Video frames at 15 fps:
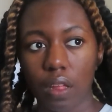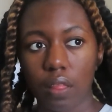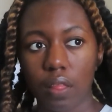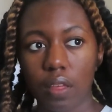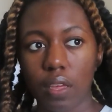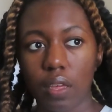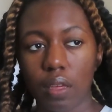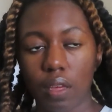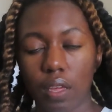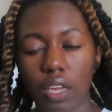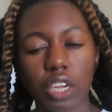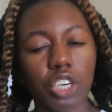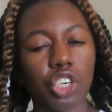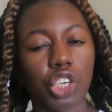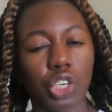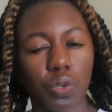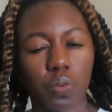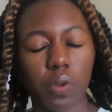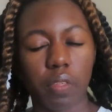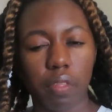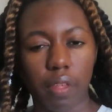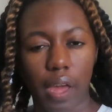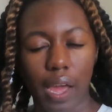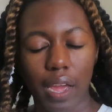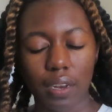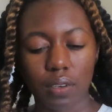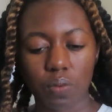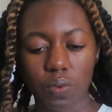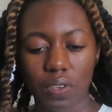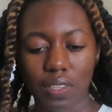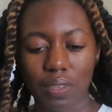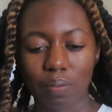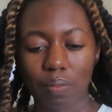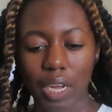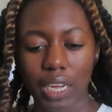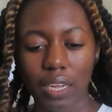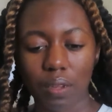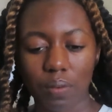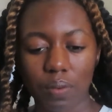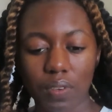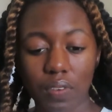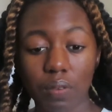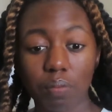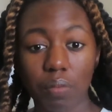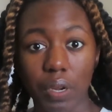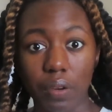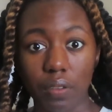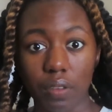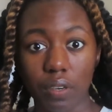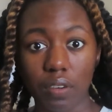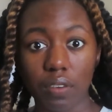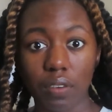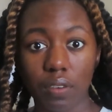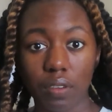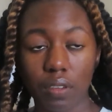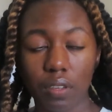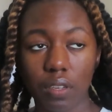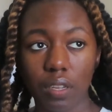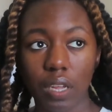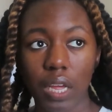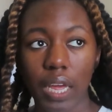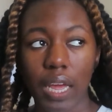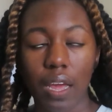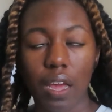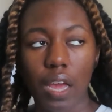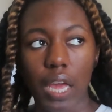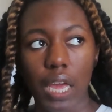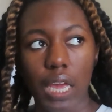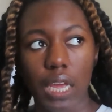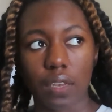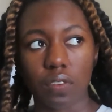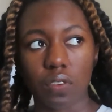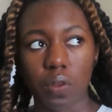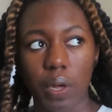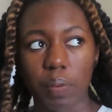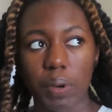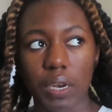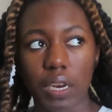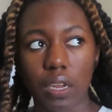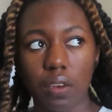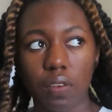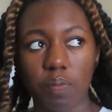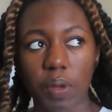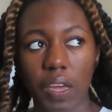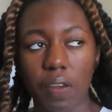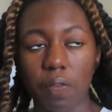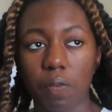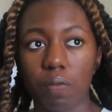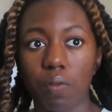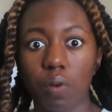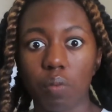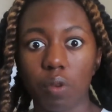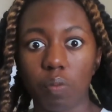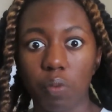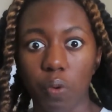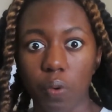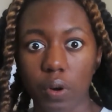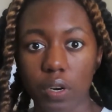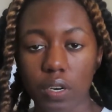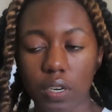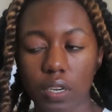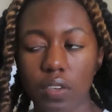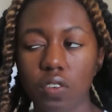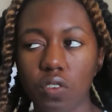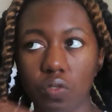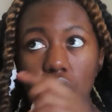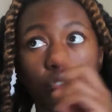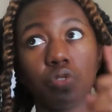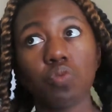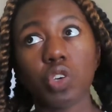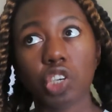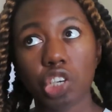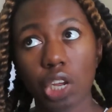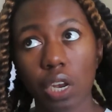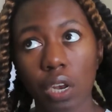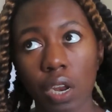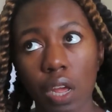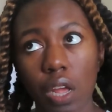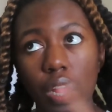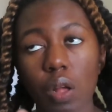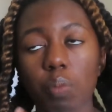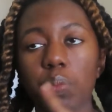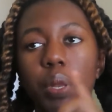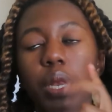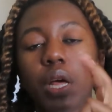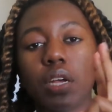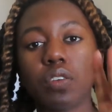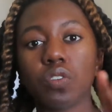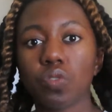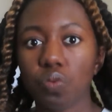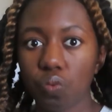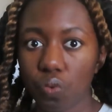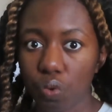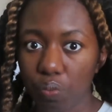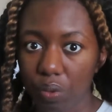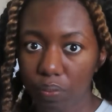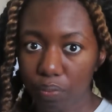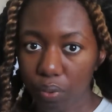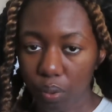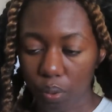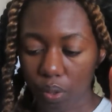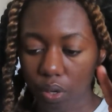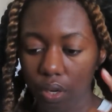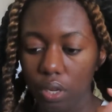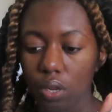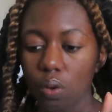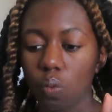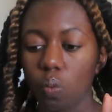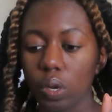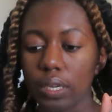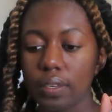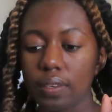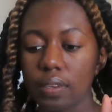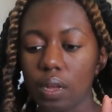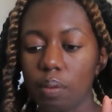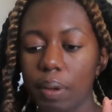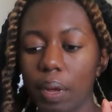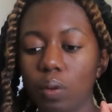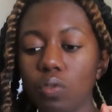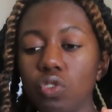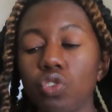The issue with that was that MICA was in Maryland, And so I would need to pay for room and board. And so tuition plus room and board was about